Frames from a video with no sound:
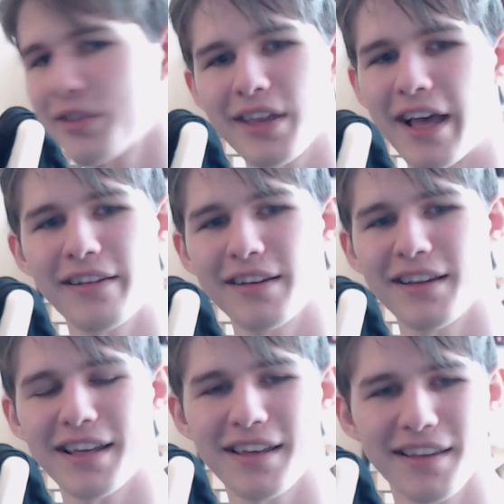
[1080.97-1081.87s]
the hell,
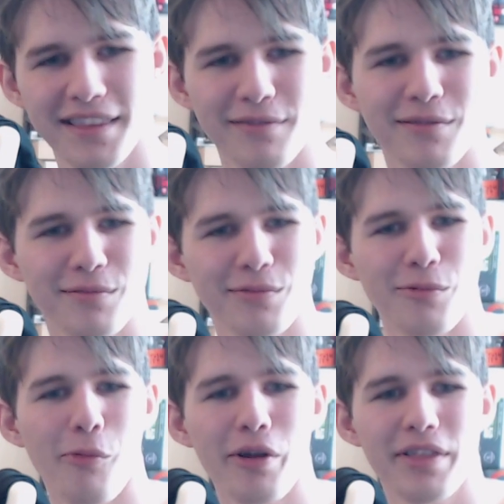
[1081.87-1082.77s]
like,
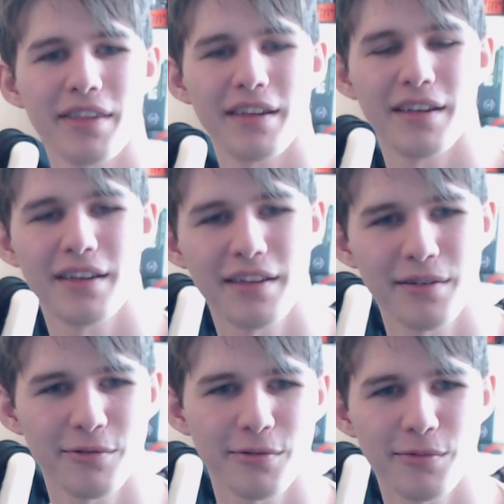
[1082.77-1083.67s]
what
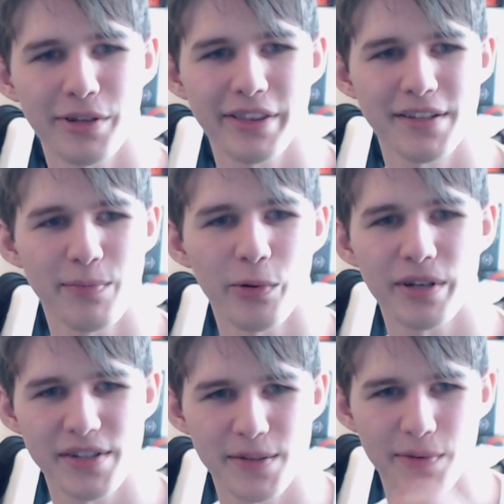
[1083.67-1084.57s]
this
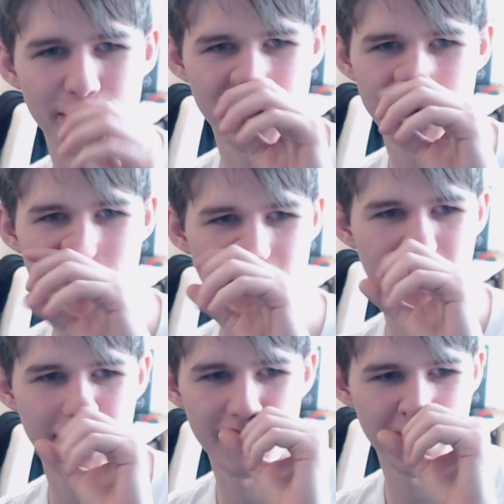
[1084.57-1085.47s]
board is supposed to
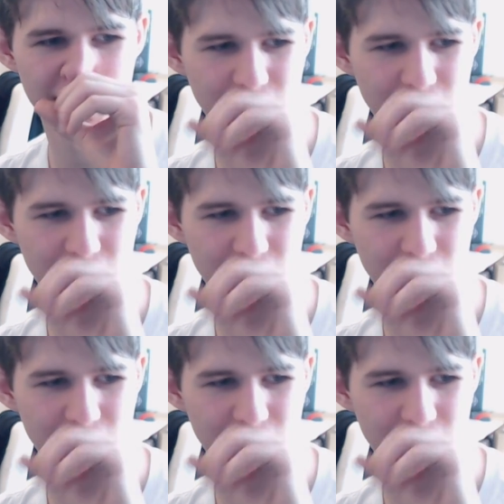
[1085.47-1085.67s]
be